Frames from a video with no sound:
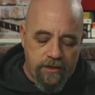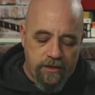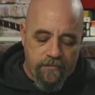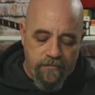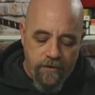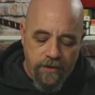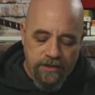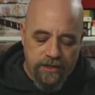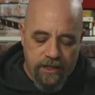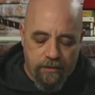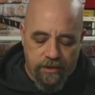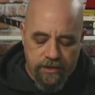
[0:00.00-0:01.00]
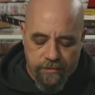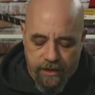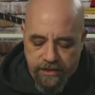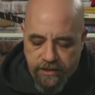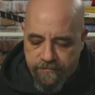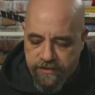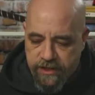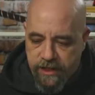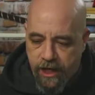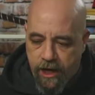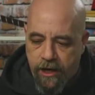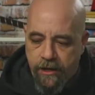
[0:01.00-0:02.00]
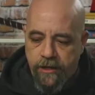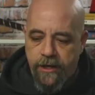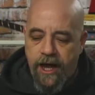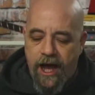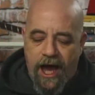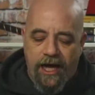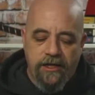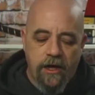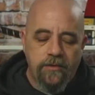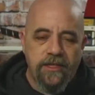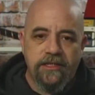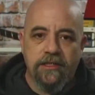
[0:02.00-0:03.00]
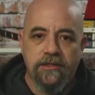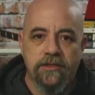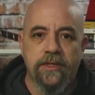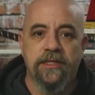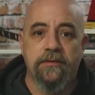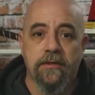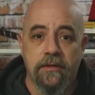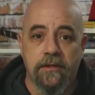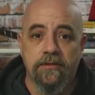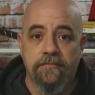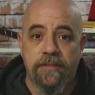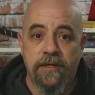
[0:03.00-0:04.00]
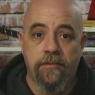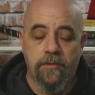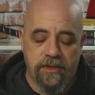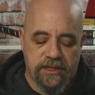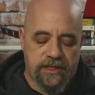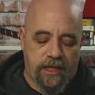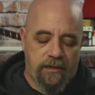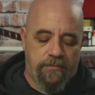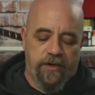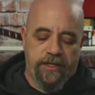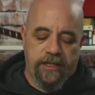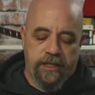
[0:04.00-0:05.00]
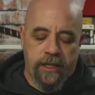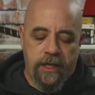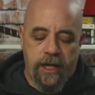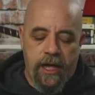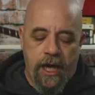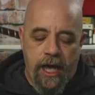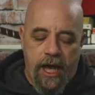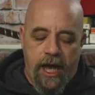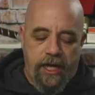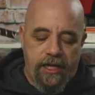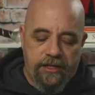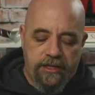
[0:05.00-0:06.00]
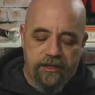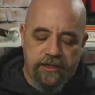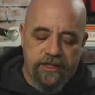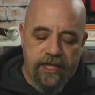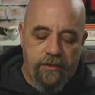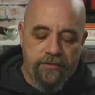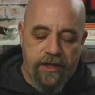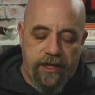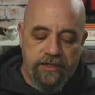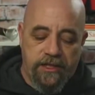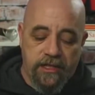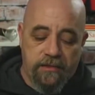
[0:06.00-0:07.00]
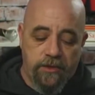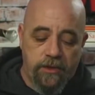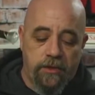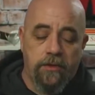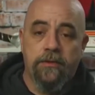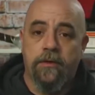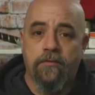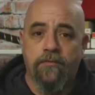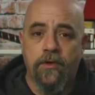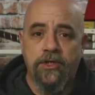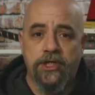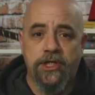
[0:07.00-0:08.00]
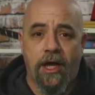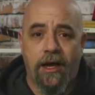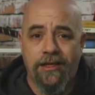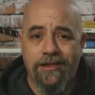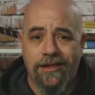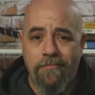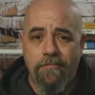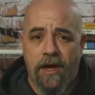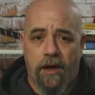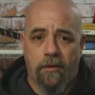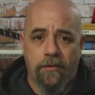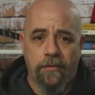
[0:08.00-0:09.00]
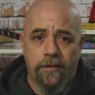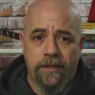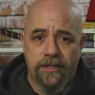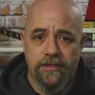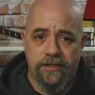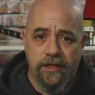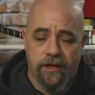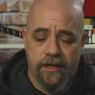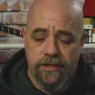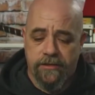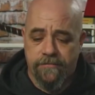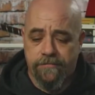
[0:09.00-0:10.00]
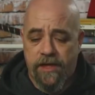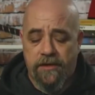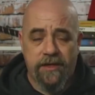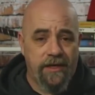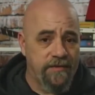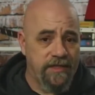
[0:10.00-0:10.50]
the first thing I want to talk about is obviously I noticed on Twitter a lot of people were celebrating. And it turns out that a gentleman called Rush Limbaugh had died. I think I've